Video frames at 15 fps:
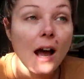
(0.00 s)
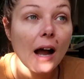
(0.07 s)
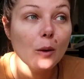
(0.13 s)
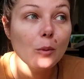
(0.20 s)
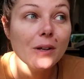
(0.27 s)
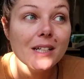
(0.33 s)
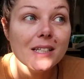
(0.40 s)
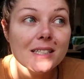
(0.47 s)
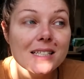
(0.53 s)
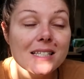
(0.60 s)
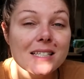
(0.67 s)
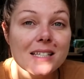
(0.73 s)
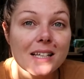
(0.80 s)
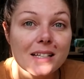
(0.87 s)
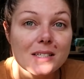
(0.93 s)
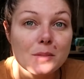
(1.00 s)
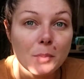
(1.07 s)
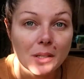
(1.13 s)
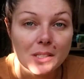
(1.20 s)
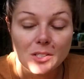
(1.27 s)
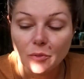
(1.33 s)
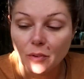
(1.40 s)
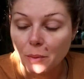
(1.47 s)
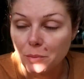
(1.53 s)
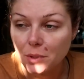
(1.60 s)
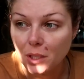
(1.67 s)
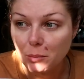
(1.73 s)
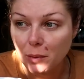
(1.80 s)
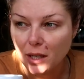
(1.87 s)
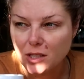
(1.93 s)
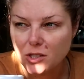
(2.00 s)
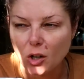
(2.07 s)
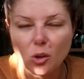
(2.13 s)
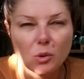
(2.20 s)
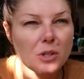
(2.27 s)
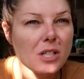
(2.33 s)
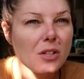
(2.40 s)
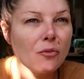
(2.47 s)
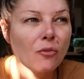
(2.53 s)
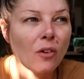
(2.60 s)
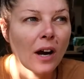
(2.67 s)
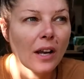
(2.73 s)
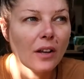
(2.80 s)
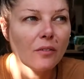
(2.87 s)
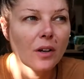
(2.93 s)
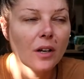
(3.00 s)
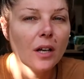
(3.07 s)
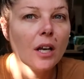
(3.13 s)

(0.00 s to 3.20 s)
I waited 6 months for them to get back in stock. Or is it five?